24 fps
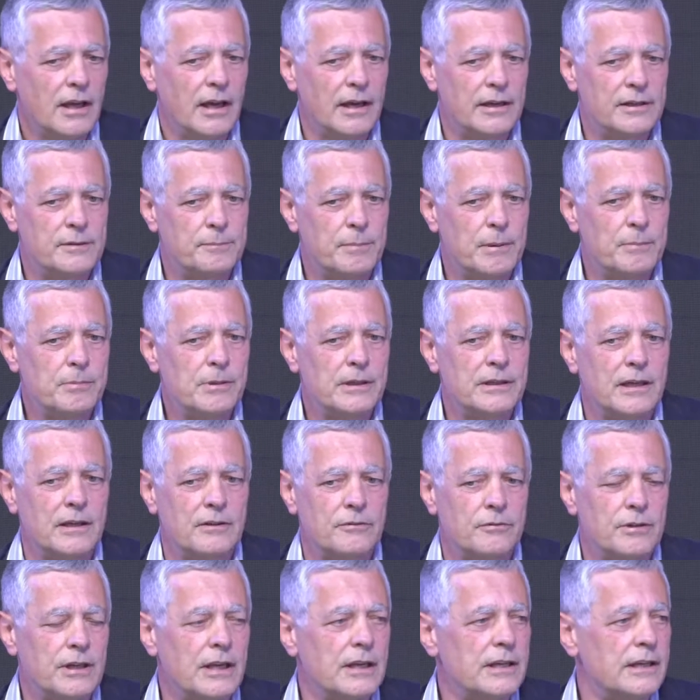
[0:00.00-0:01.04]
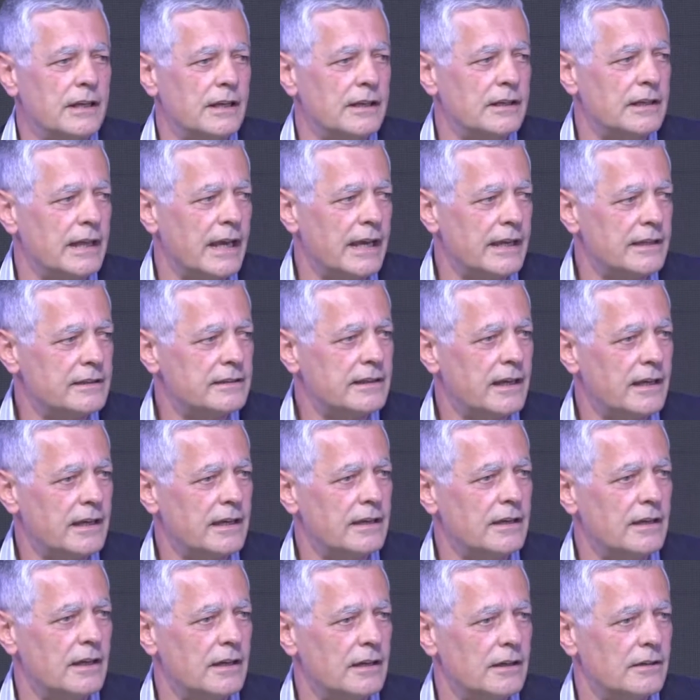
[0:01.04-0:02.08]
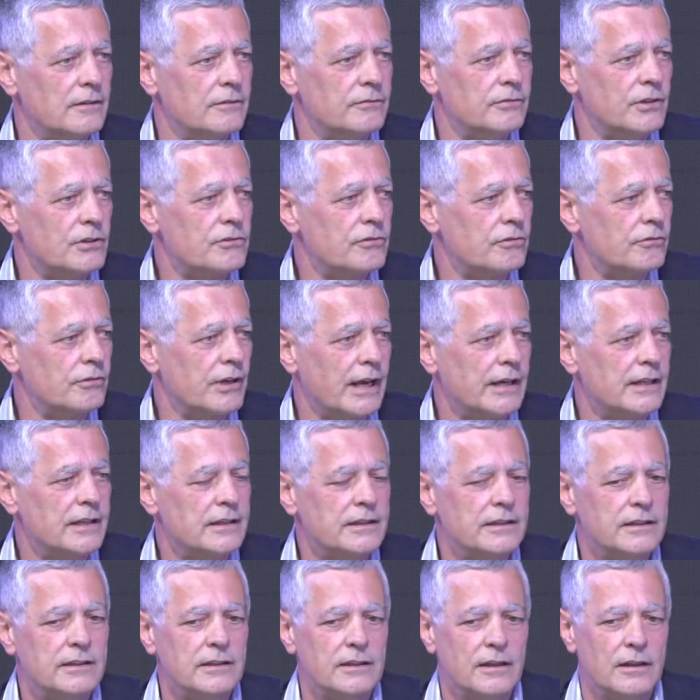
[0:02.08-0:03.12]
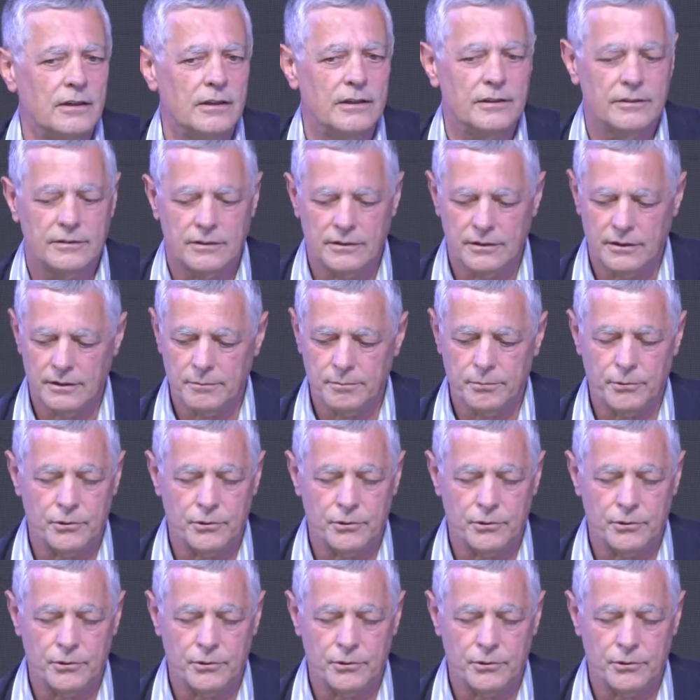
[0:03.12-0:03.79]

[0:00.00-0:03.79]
the people can really in 8K virtual reality on